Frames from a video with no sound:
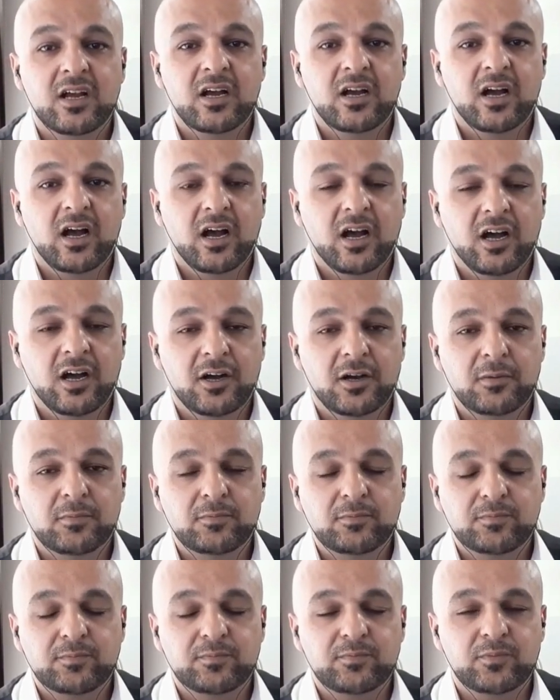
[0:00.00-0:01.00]

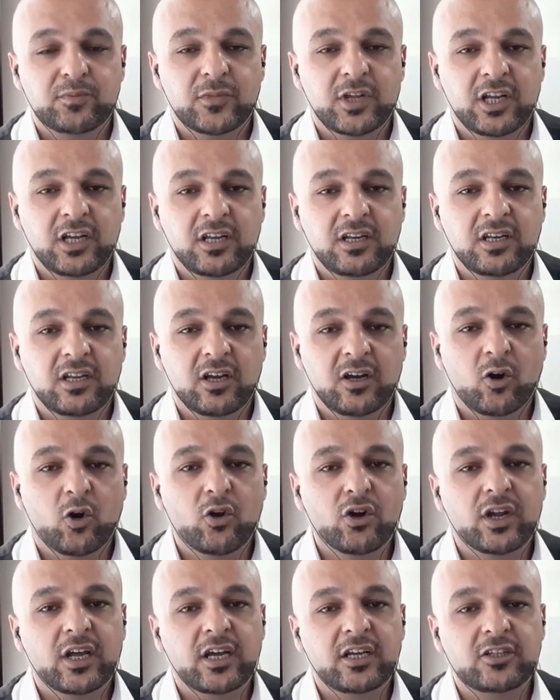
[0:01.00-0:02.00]
In
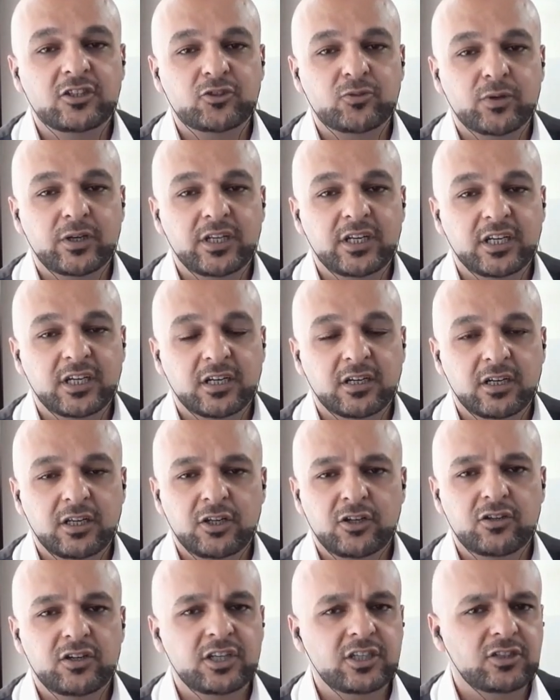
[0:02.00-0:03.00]
online training,
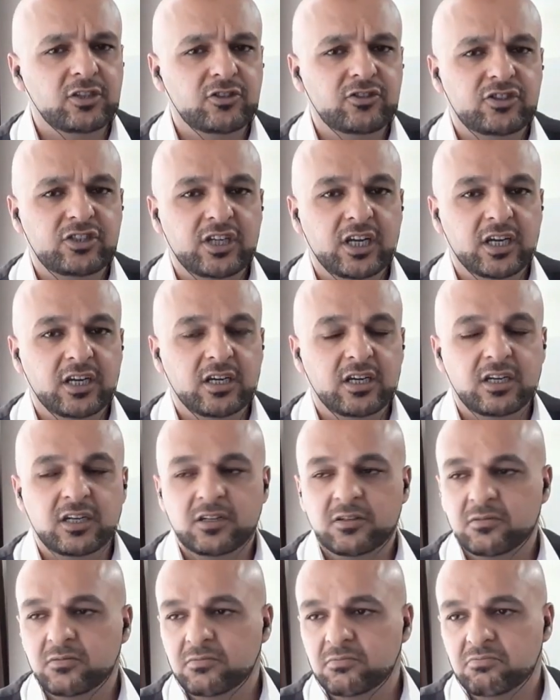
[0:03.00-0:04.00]
you need to check
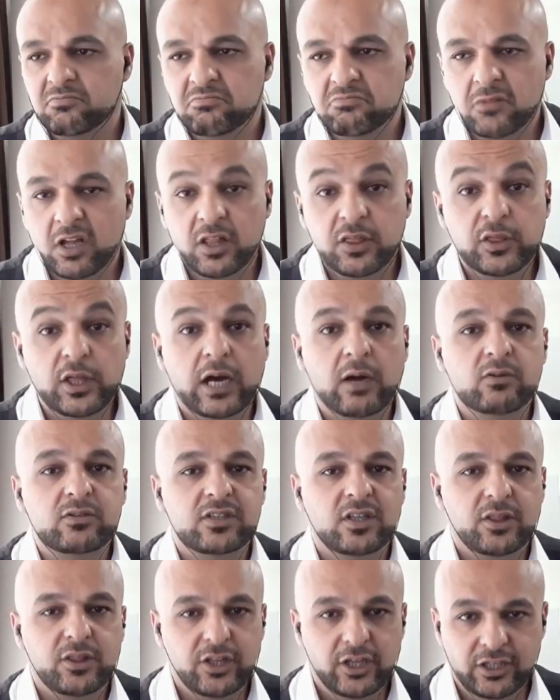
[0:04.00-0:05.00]

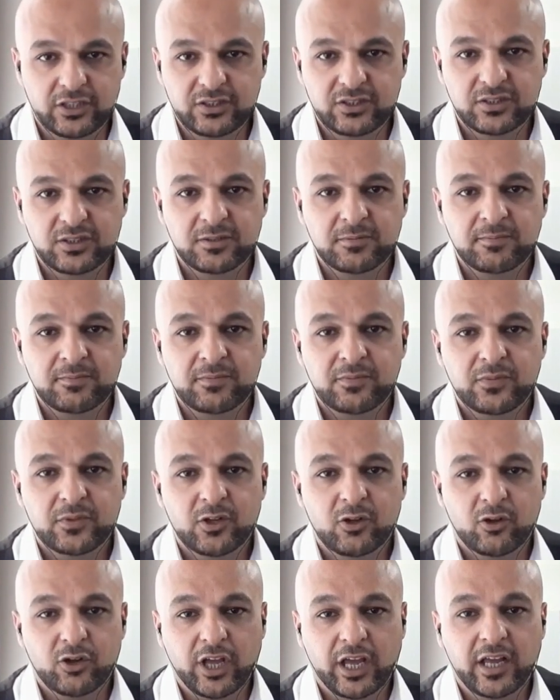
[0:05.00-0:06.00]
1,000 things.
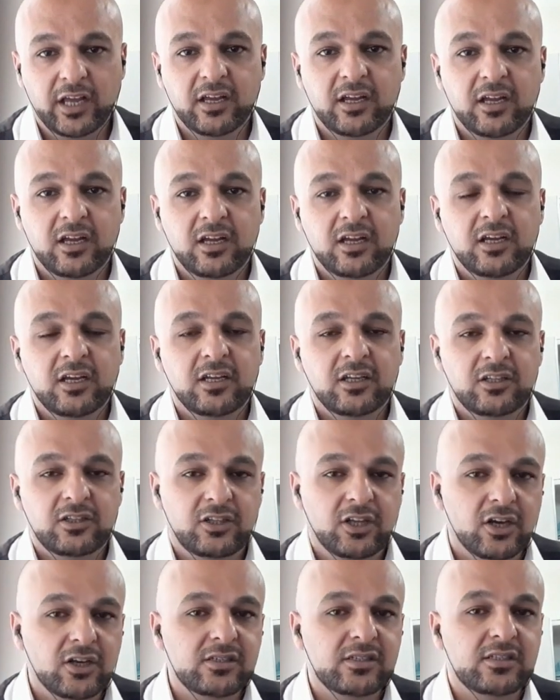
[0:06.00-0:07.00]
Okay,
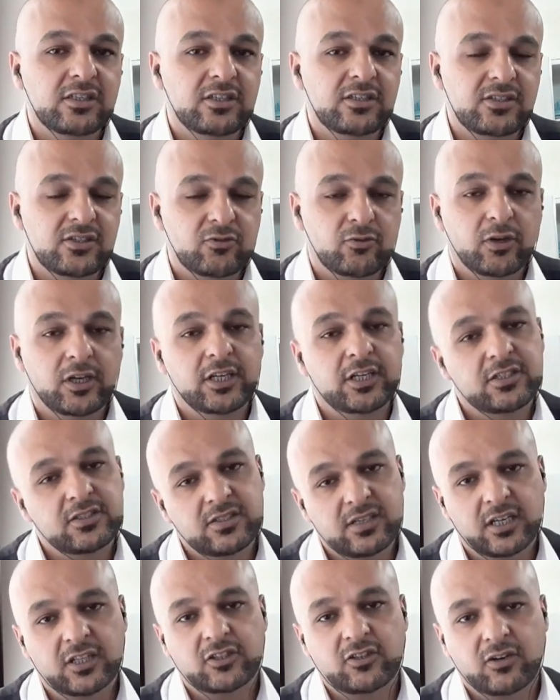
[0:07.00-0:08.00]
does this training
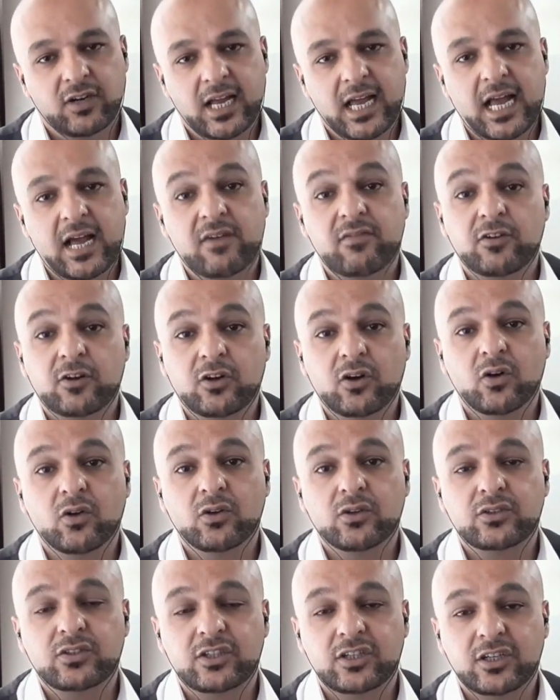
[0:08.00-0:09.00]
center have a
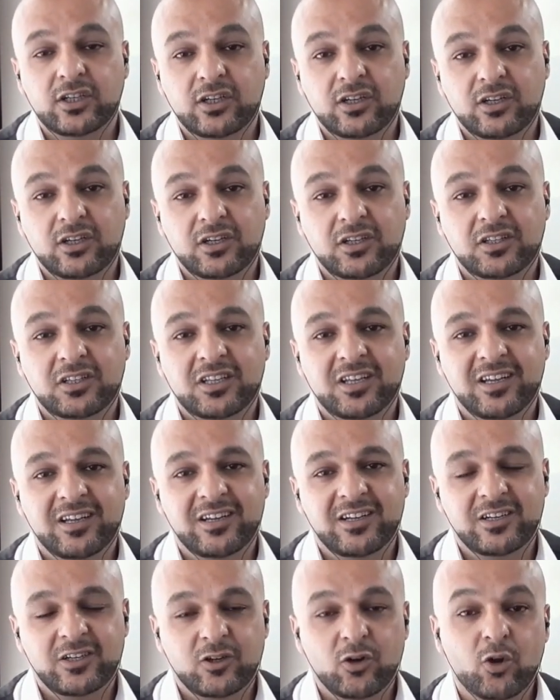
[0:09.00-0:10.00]

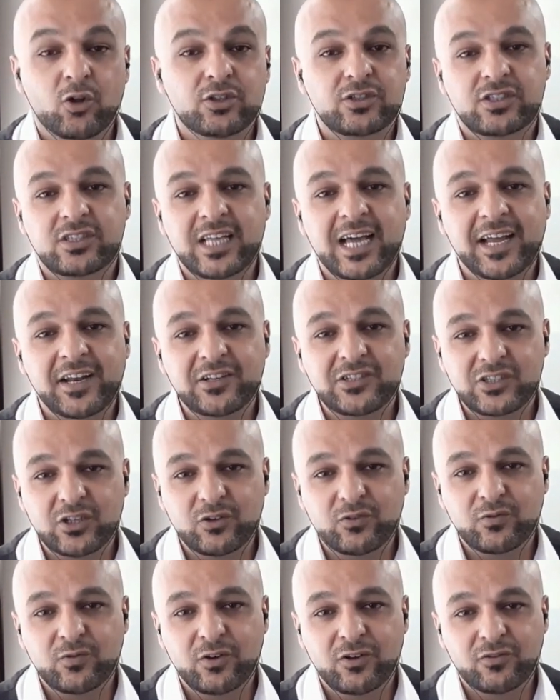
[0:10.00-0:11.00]
gold status
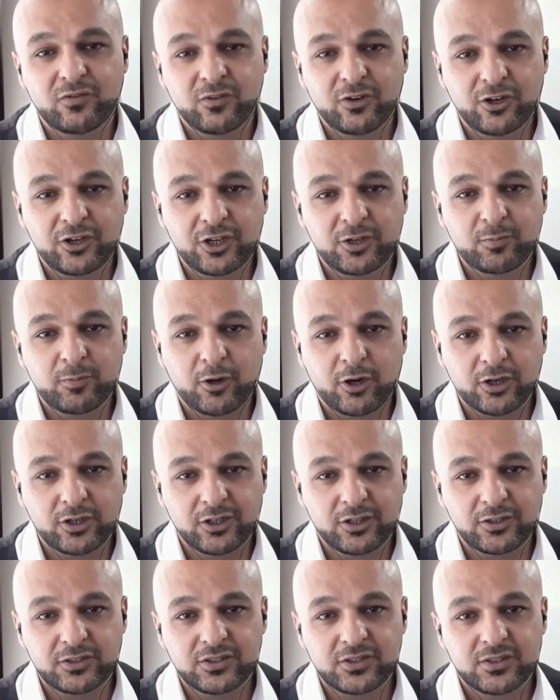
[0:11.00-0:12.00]
of learning
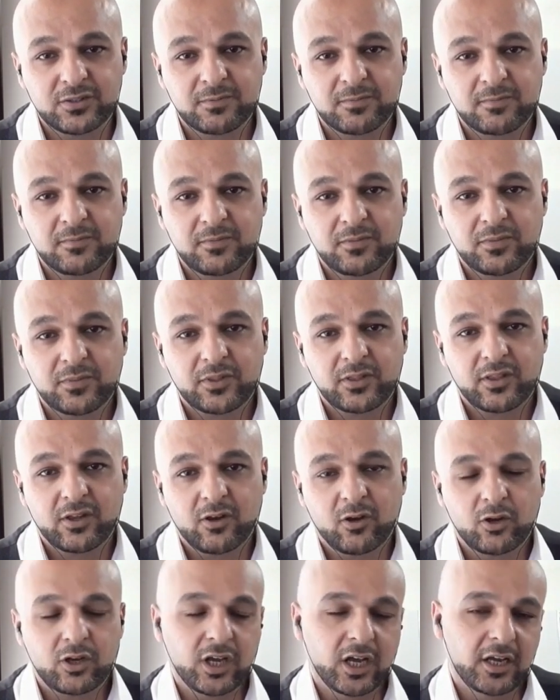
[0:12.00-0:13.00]
partners?
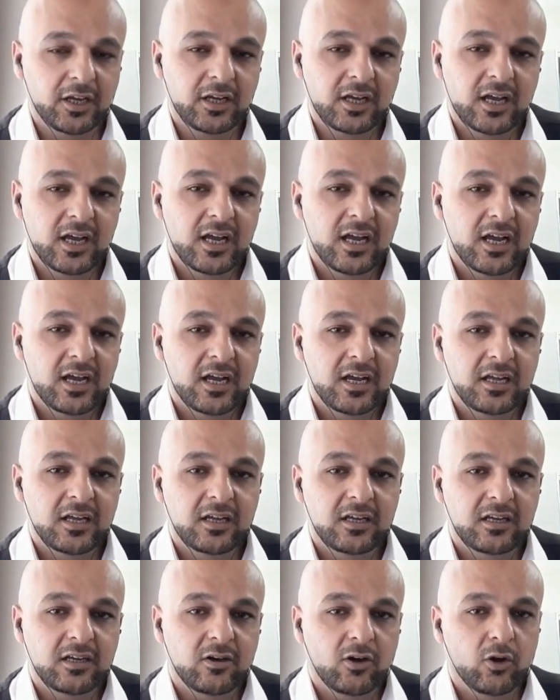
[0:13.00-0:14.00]
Okay,
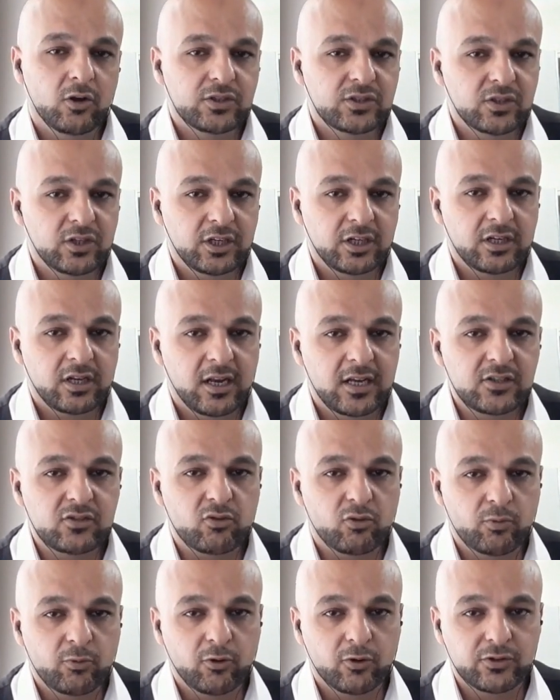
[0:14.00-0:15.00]
also in
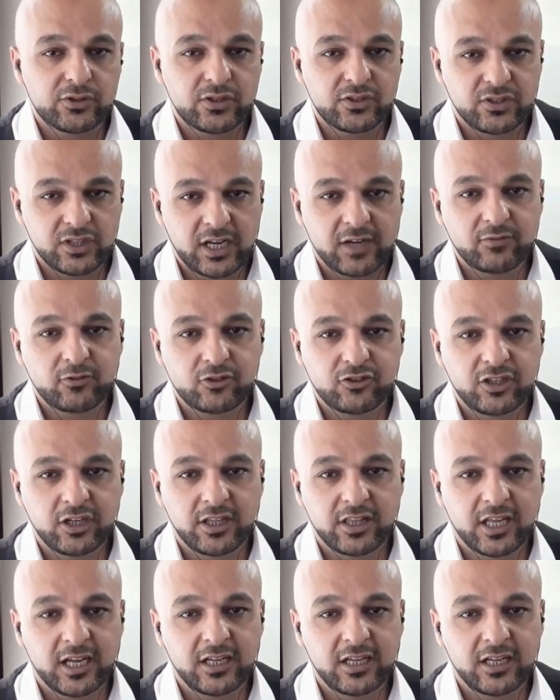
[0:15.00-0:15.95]
classroom courses, you have to check